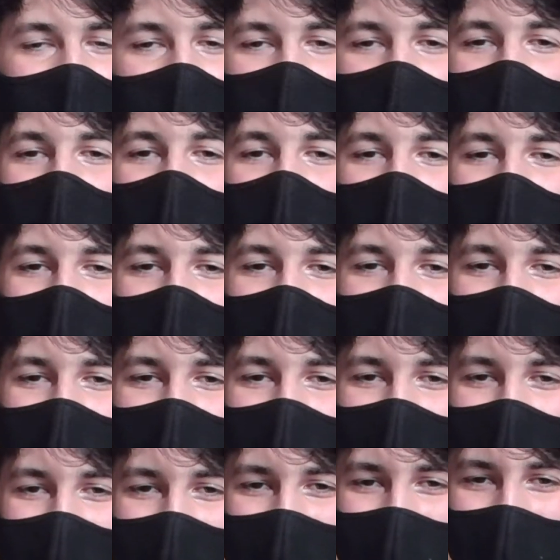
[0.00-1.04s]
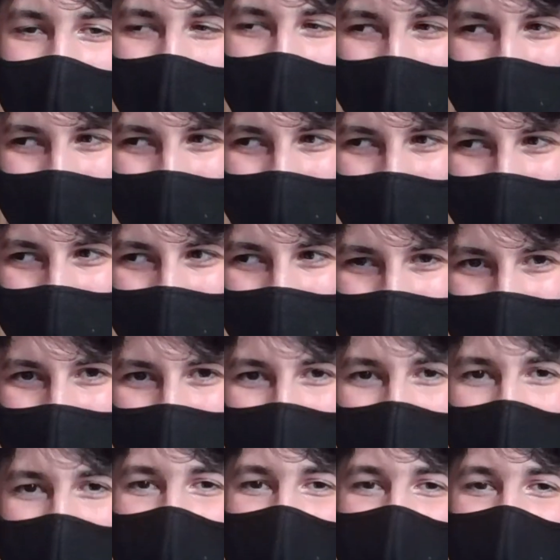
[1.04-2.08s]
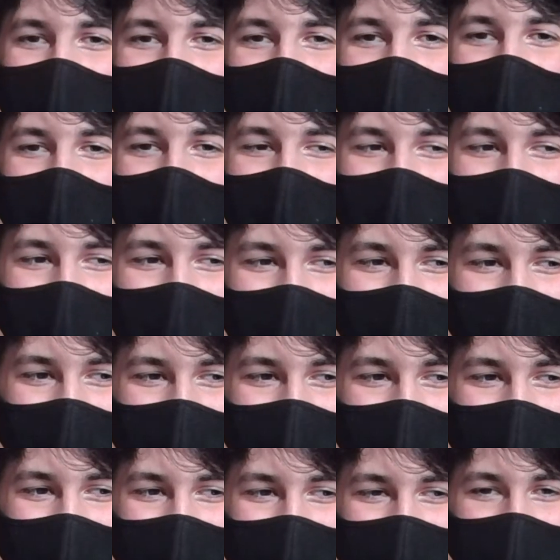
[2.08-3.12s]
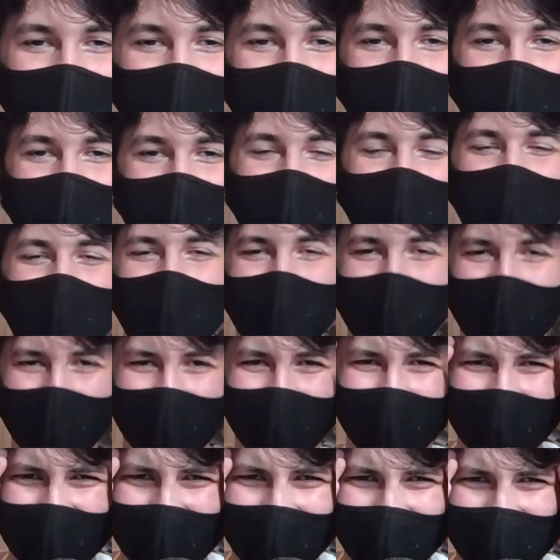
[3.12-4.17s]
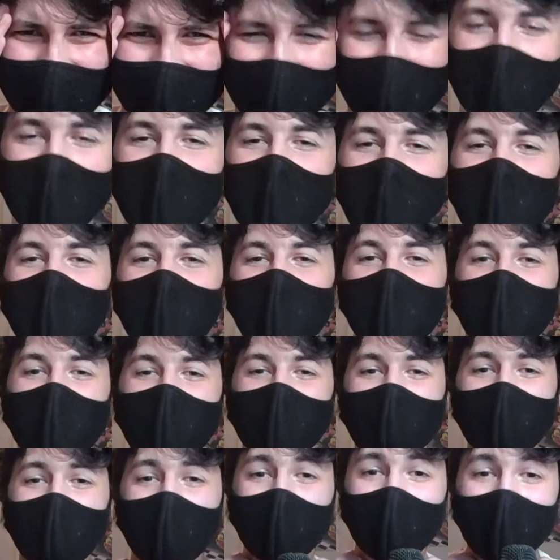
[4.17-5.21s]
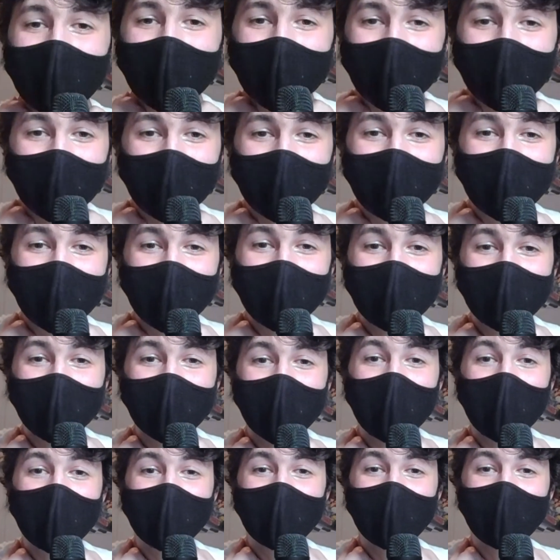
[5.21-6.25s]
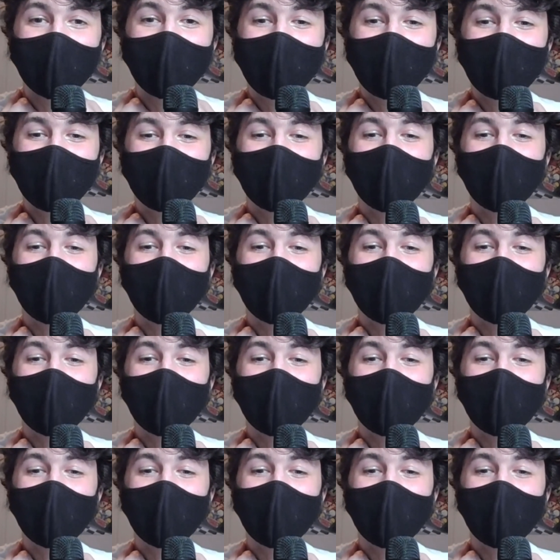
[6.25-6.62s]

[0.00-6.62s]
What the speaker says: the whole thing with V blowing bubbles. I saw that and I was just, because I don't want her to become the comic relief